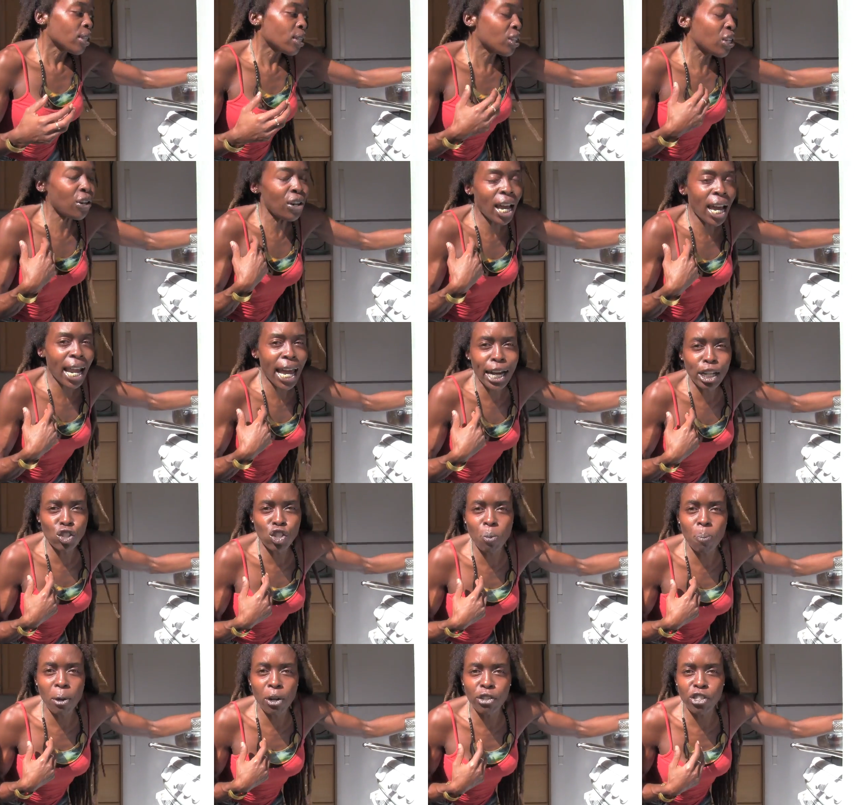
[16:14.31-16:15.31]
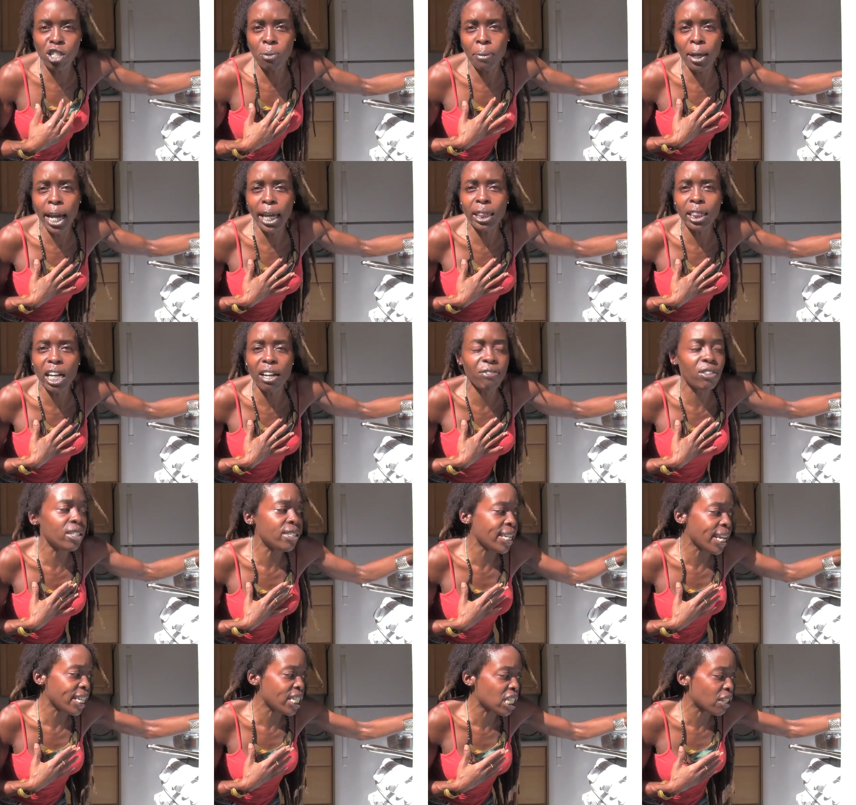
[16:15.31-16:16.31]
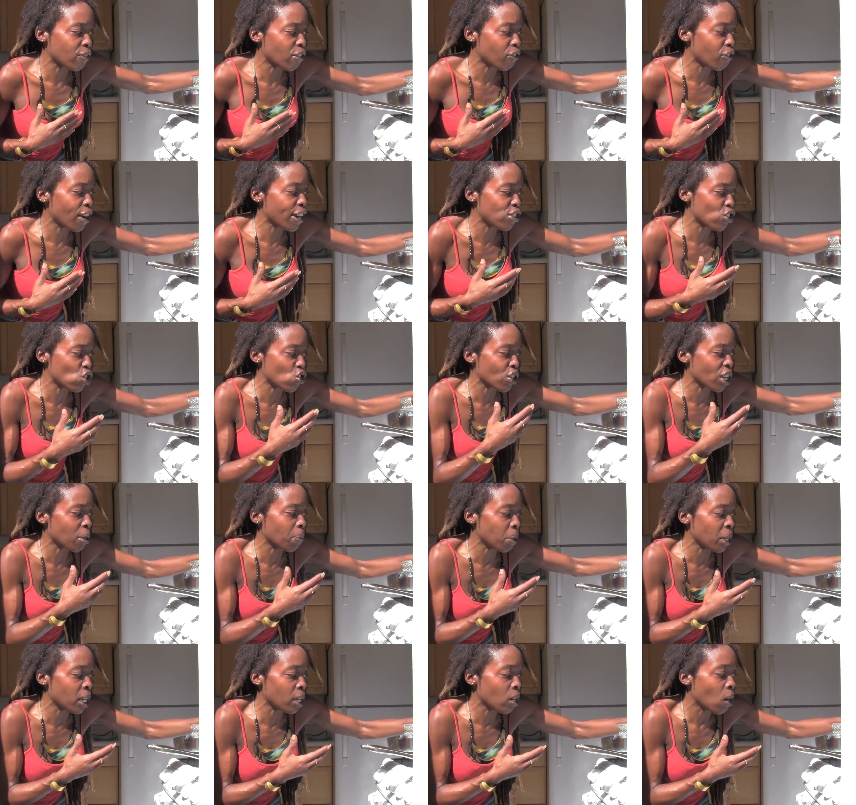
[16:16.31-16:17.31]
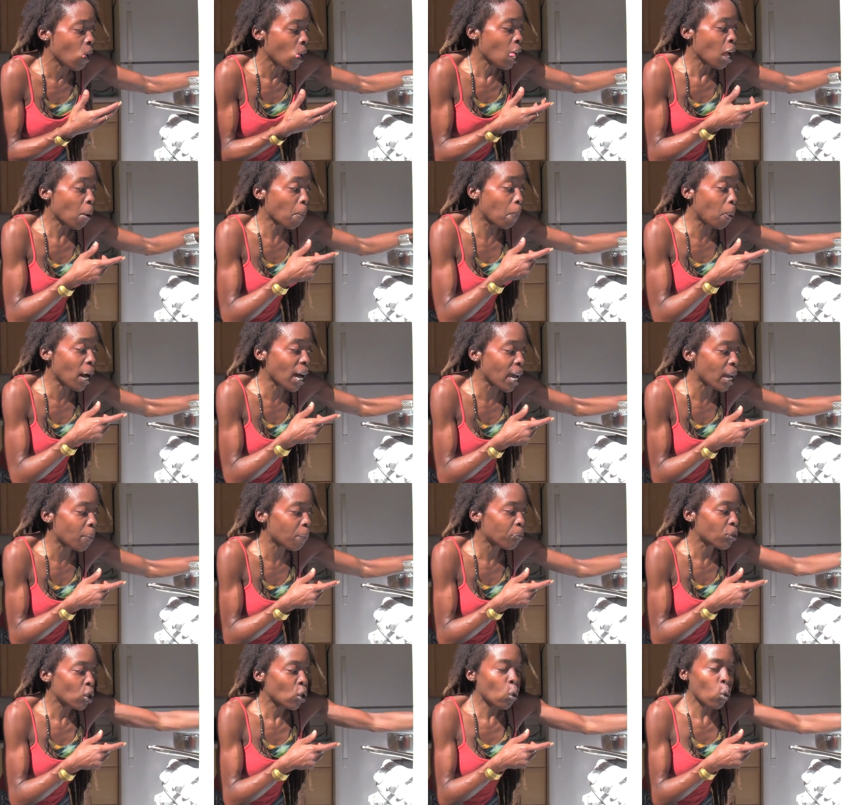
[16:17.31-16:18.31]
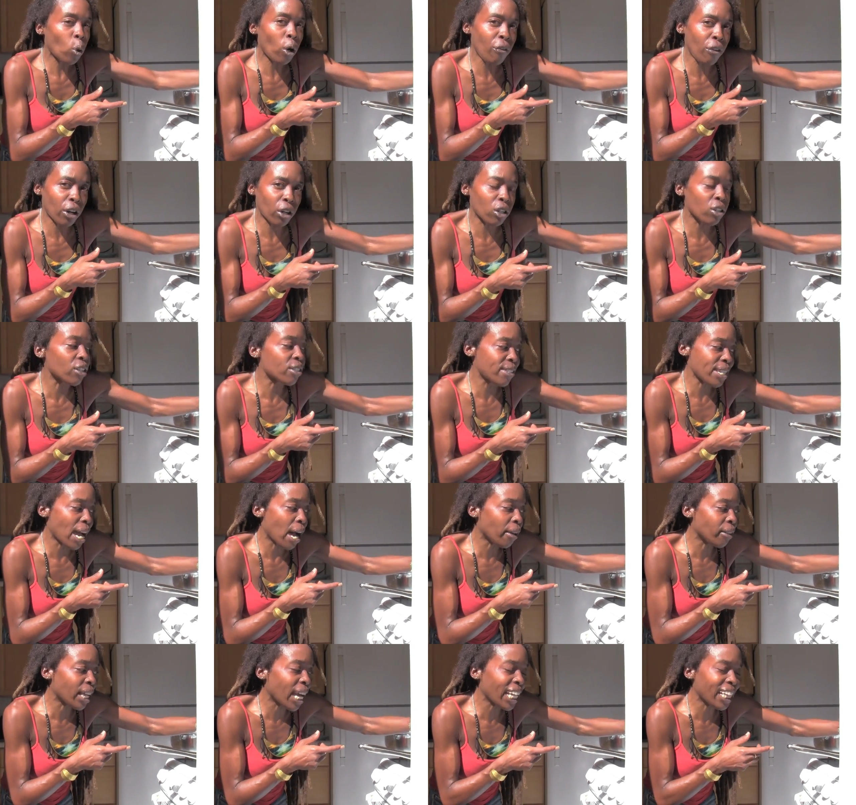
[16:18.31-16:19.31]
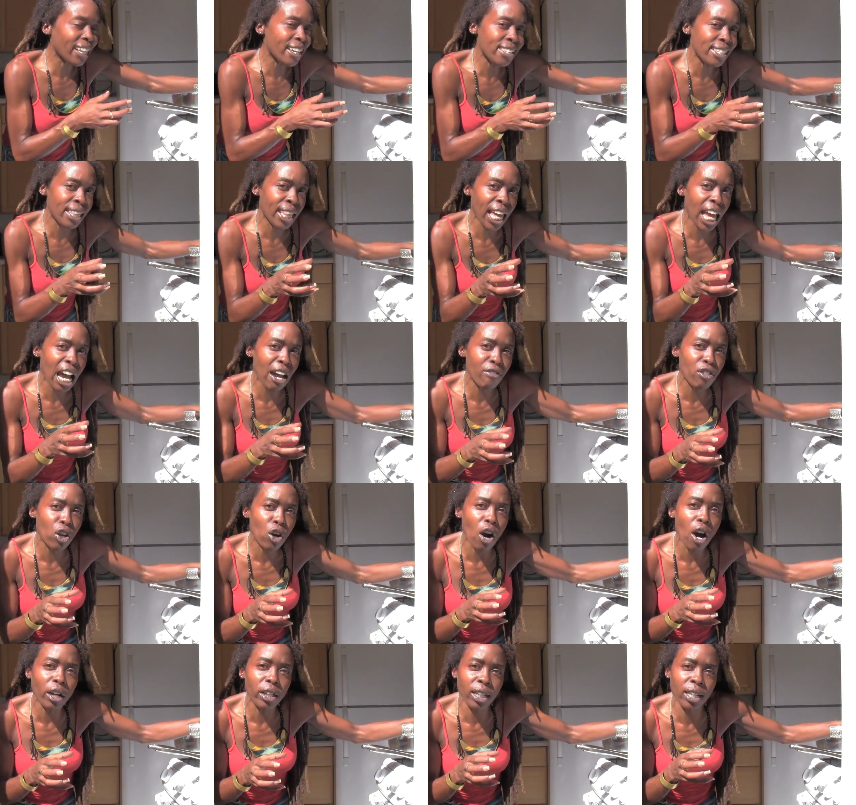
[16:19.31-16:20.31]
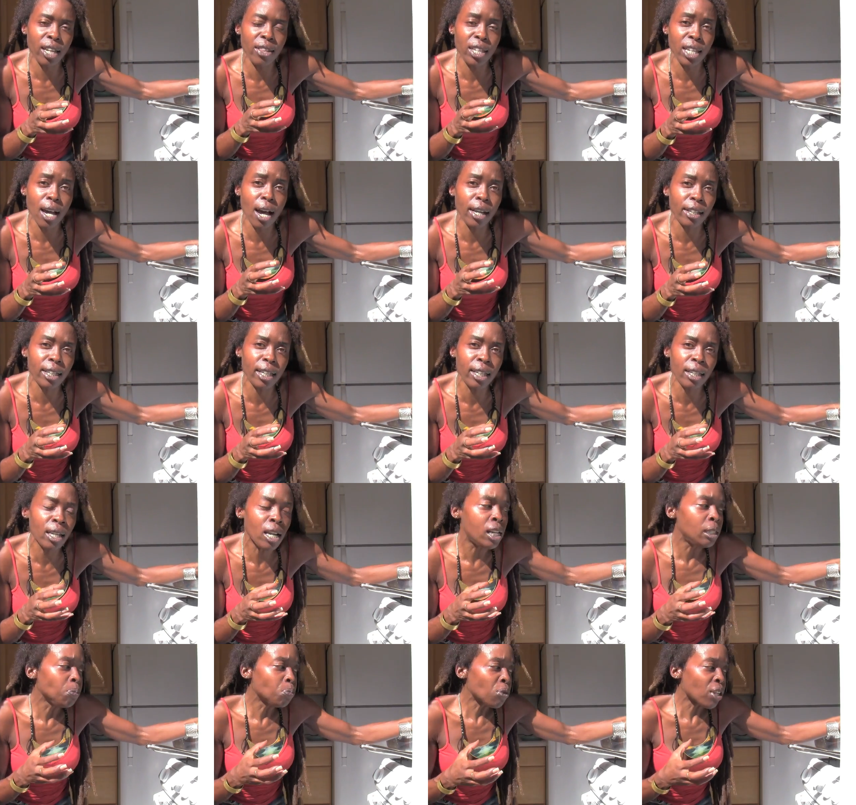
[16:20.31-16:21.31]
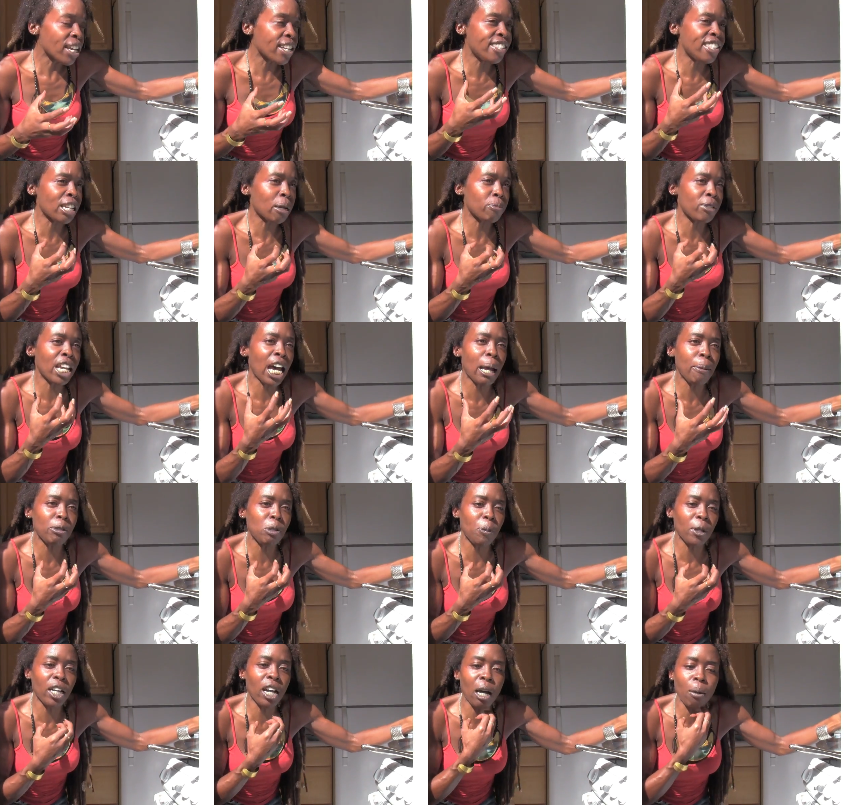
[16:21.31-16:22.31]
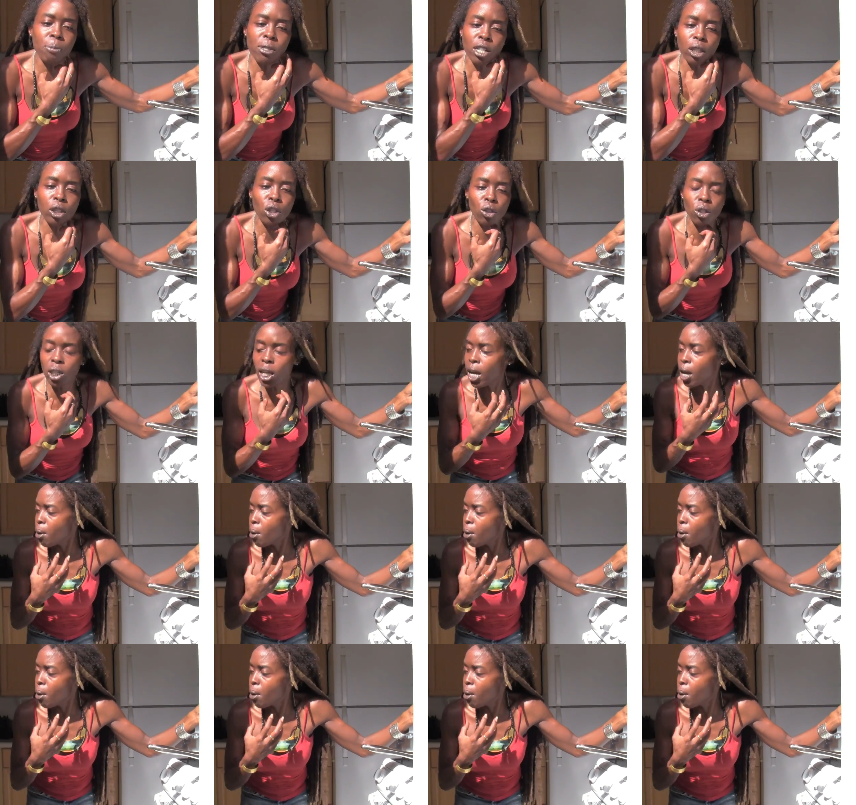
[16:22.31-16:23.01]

they're not actually bitter to me. I love the taste of a fresh string bean. But when they're cooked down like this and they have the garlic and the onion, it sometimes becomes a little